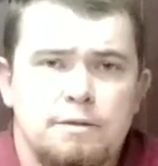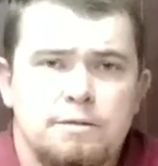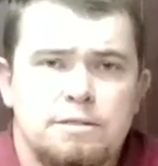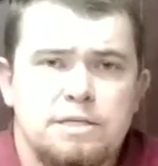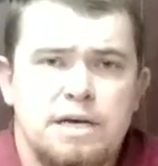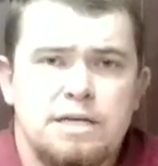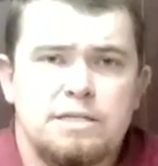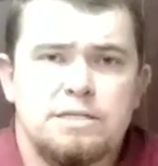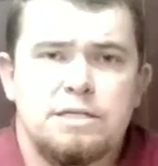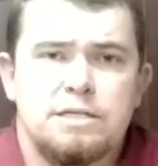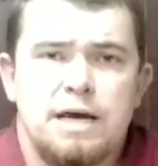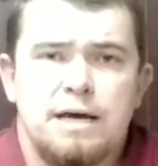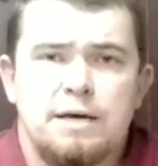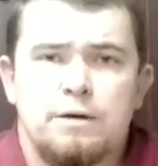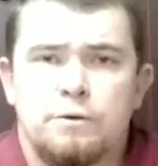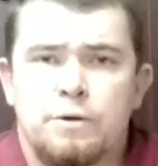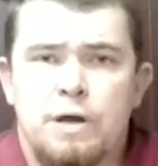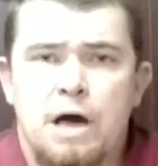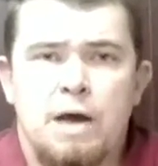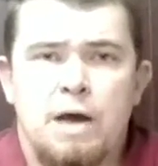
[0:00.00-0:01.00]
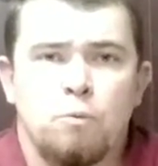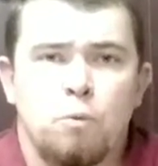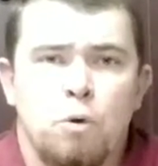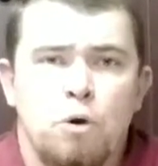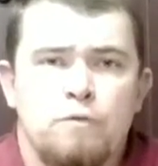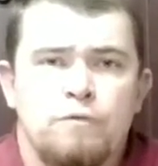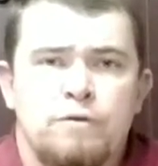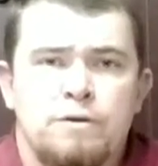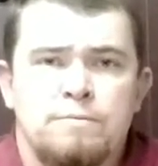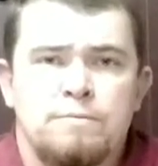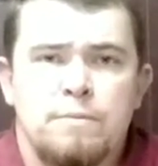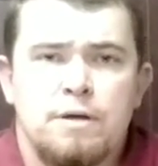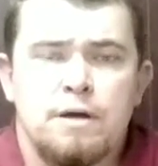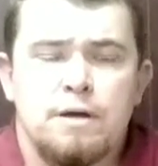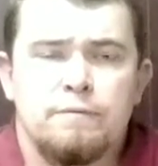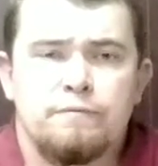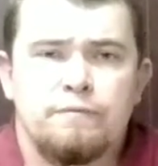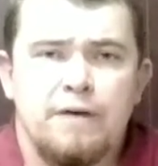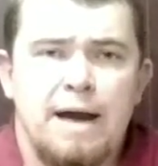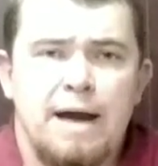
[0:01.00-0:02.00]
textile, non-woven
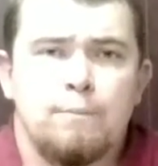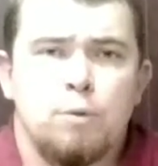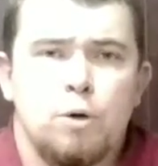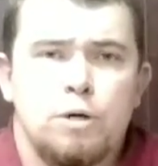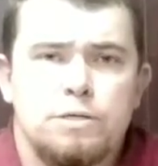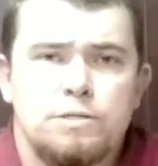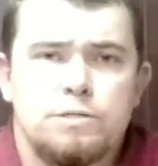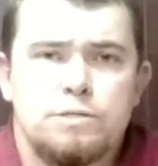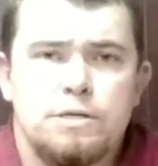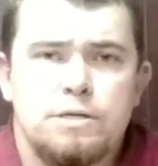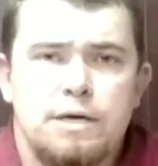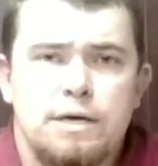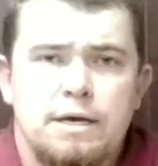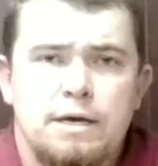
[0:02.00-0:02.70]
fabrics,